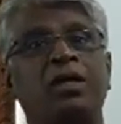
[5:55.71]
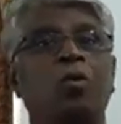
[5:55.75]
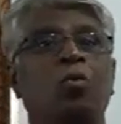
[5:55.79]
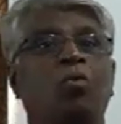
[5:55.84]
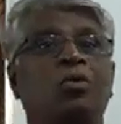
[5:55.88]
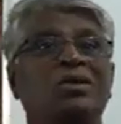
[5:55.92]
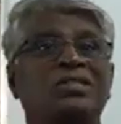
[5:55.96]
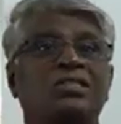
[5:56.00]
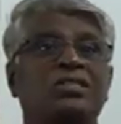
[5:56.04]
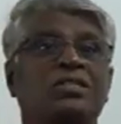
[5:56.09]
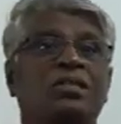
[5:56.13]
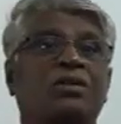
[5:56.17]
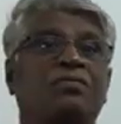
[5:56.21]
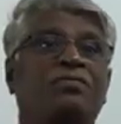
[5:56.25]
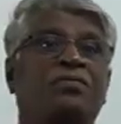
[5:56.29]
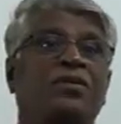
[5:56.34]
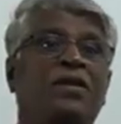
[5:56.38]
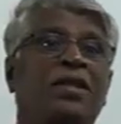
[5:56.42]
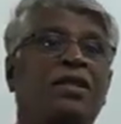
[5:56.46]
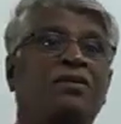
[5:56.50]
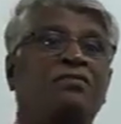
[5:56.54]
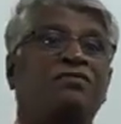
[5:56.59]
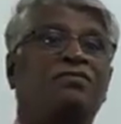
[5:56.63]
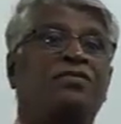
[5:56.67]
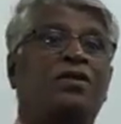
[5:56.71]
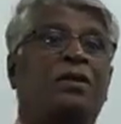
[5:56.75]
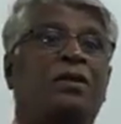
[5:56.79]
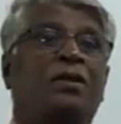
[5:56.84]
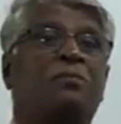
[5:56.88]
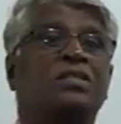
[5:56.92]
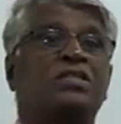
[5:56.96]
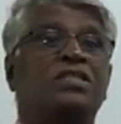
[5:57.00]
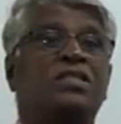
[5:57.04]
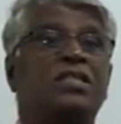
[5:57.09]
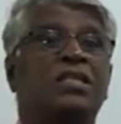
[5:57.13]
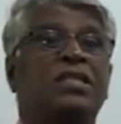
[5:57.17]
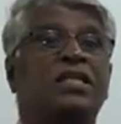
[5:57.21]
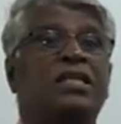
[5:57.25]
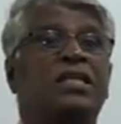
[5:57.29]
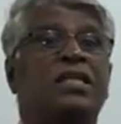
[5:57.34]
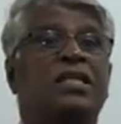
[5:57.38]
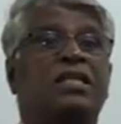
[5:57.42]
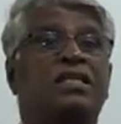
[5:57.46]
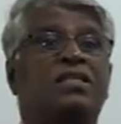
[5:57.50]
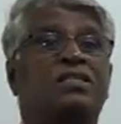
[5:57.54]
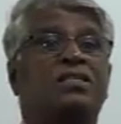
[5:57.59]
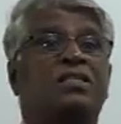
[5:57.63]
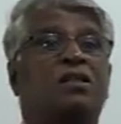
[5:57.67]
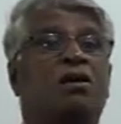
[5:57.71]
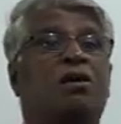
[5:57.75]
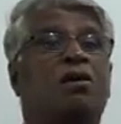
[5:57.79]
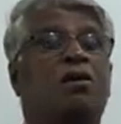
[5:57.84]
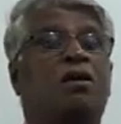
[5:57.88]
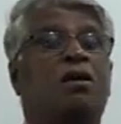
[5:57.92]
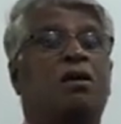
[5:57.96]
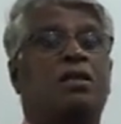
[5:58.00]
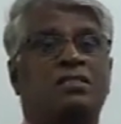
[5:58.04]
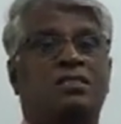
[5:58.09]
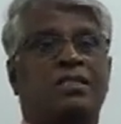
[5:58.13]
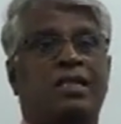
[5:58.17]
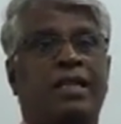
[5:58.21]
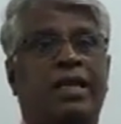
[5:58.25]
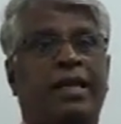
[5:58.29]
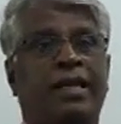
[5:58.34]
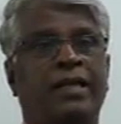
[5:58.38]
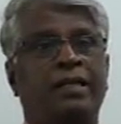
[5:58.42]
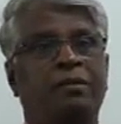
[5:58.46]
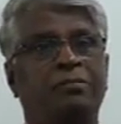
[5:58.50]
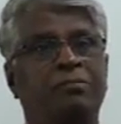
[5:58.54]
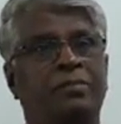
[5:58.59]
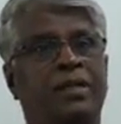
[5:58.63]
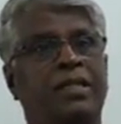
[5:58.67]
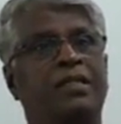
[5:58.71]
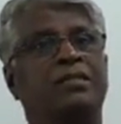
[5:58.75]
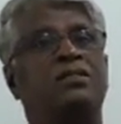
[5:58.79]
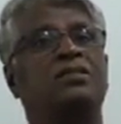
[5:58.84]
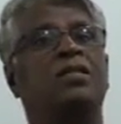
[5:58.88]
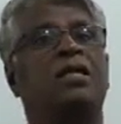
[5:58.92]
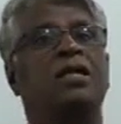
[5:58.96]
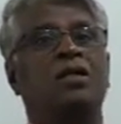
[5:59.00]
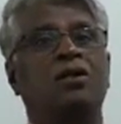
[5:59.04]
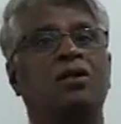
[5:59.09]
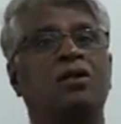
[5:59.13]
was suffering from a serious heart ailment